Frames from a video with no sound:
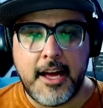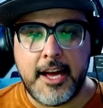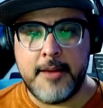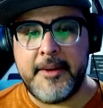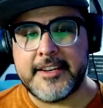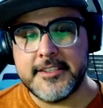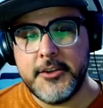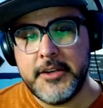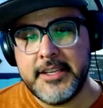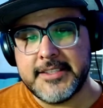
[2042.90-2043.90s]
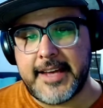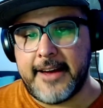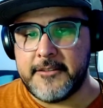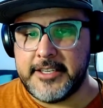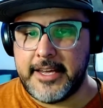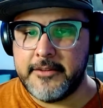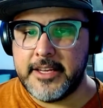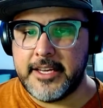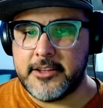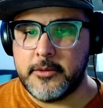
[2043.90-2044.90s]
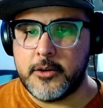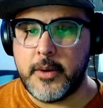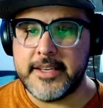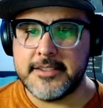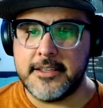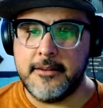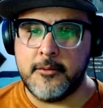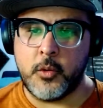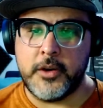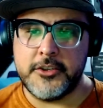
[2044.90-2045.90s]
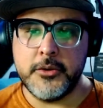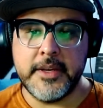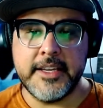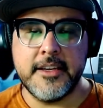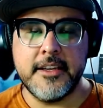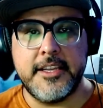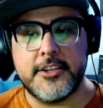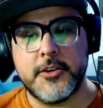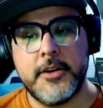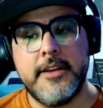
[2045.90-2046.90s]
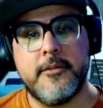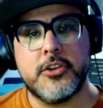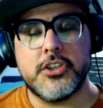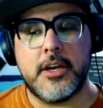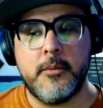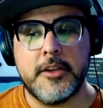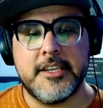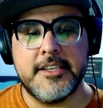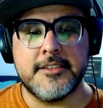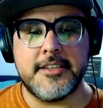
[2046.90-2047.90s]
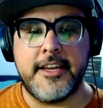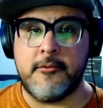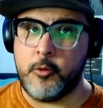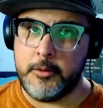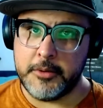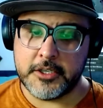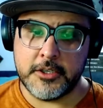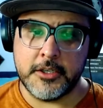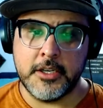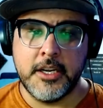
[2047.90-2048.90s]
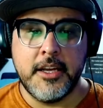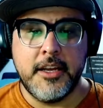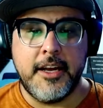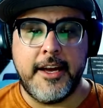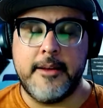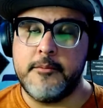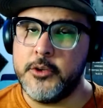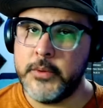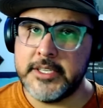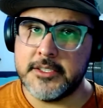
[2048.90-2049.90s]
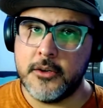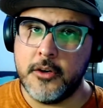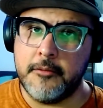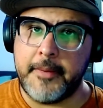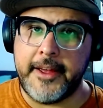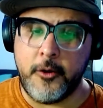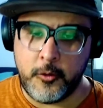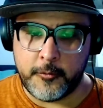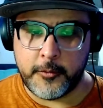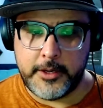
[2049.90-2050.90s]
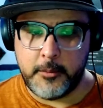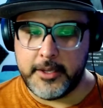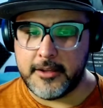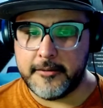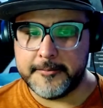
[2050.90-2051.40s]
I am executing this affidavit at the request of Roy Tuhig, the attorney for Sean Wilkins and Roy Buckner. I am doing so of my own free will.